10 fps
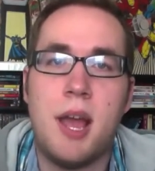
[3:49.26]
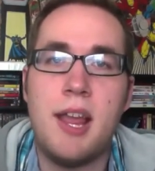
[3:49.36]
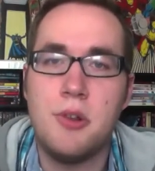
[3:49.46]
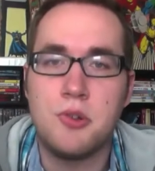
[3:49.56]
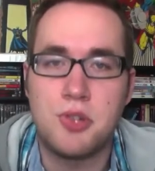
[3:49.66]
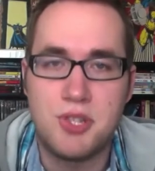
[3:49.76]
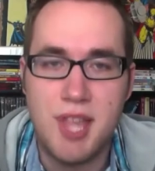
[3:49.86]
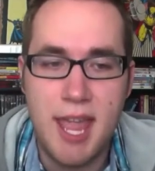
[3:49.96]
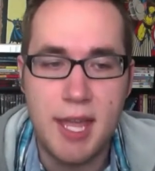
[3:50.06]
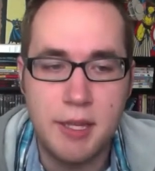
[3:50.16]

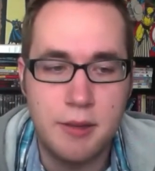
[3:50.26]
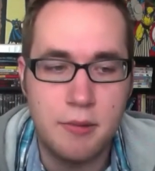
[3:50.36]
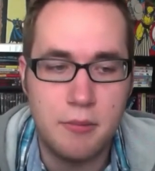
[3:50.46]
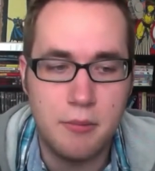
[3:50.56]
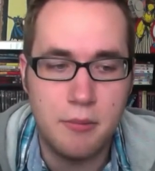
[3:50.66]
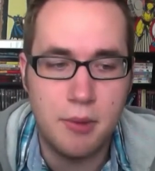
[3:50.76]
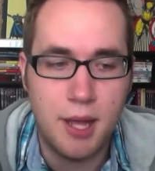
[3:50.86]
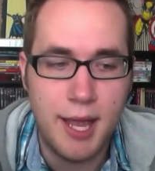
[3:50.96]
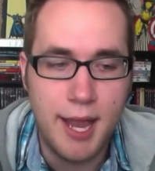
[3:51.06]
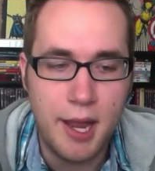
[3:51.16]
understand.
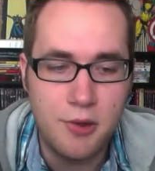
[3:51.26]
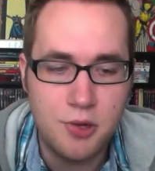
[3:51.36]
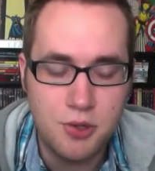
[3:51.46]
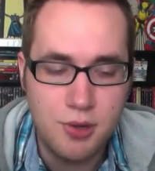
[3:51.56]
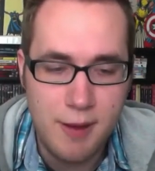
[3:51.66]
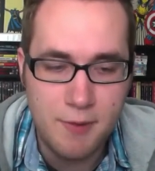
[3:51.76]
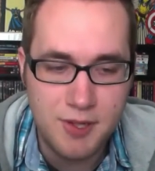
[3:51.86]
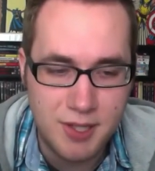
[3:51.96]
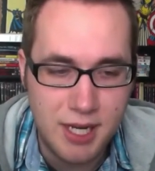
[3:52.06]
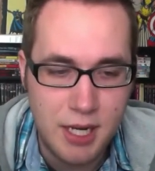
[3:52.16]
I understood every
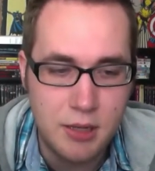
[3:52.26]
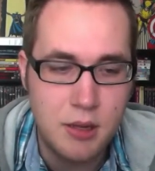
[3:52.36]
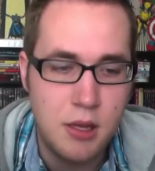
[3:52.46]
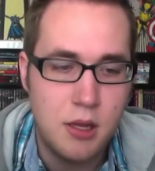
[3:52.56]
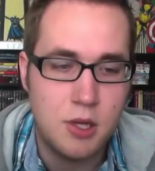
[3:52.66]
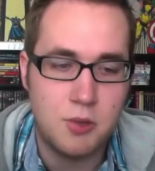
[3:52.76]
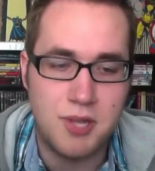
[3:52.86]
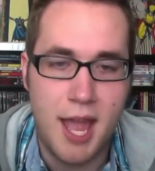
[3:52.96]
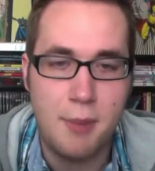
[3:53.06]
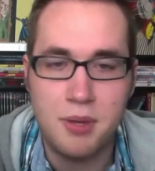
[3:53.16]
scene. She was
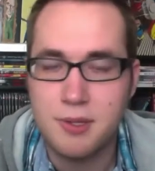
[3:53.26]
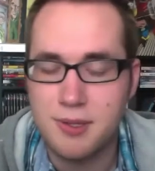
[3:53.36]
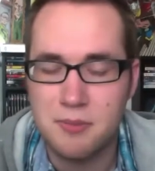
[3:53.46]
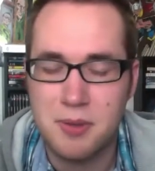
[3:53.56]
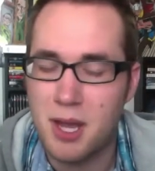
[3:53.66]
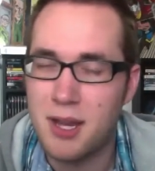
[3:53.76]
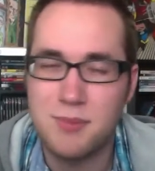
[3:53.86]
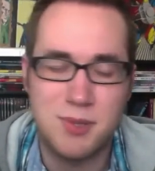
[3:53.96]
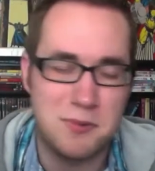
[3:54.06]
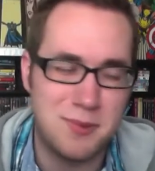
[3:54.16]
happy in some
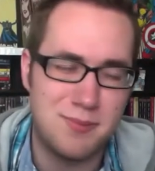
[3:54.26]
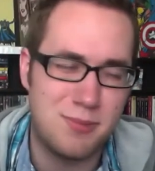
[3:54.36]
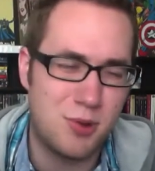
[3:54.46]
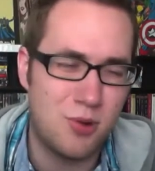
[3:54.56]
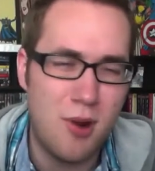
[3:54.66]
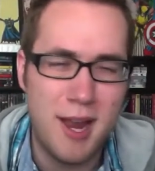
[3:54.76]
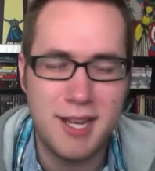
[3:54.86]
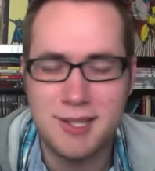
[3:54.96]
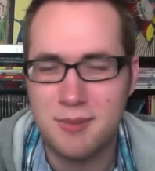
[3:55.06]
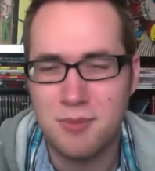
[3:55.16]
times. She was crying in
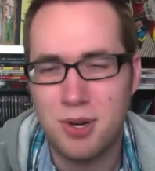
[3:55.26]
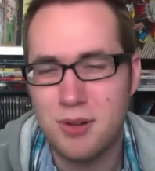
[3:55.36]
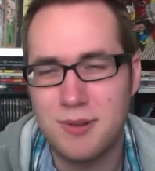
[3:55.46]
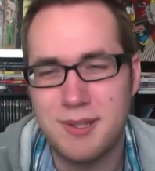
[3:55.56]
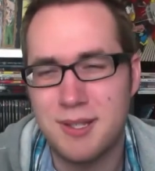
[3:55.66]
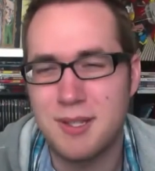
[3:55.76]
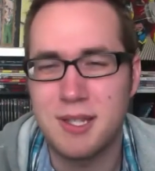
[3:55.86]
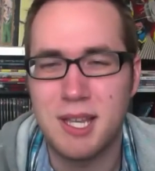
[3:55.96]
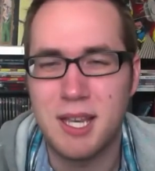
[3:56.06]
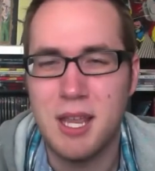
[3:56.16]
some parts, and
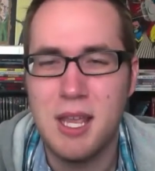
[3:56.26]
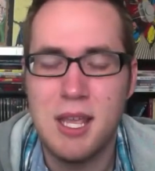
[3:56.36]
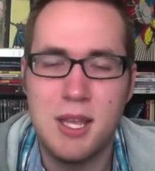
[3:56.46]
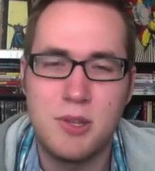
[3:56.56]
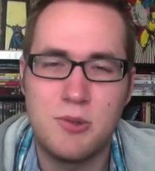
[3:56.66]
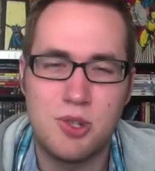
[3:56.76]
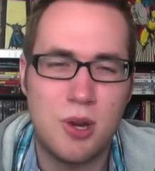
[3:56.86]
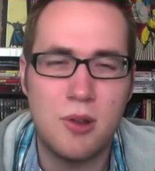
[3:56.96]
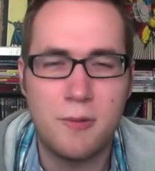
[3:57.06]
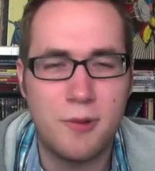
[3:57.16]
like, she was just trying
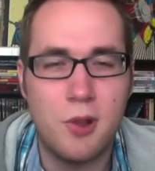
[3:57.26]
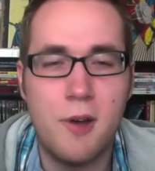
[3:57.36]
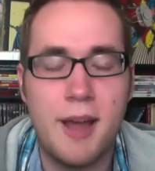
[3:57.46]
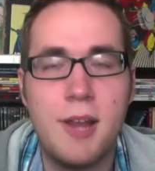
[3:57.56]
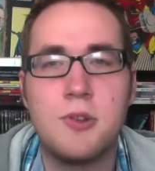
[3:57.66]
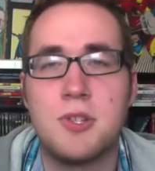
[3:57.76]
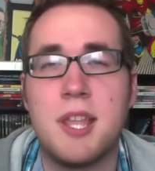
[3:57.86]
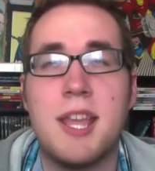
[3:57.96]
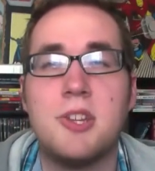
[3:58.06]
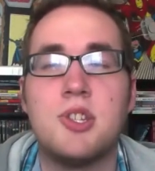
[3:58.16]
to look for love. I
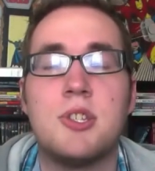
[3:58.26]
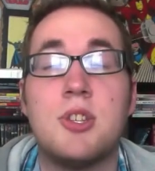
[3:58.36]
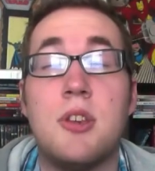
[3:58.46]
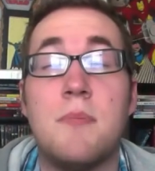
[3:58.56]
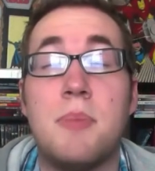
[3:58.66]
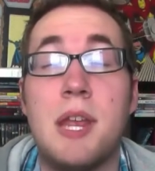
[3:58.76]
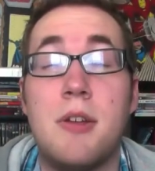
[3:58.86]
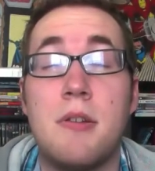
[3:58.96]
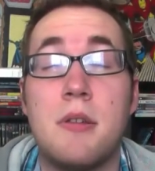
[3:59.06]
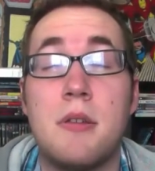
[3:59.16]
understand. It's just she
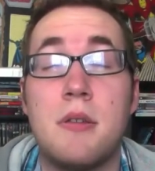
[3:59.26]
appeared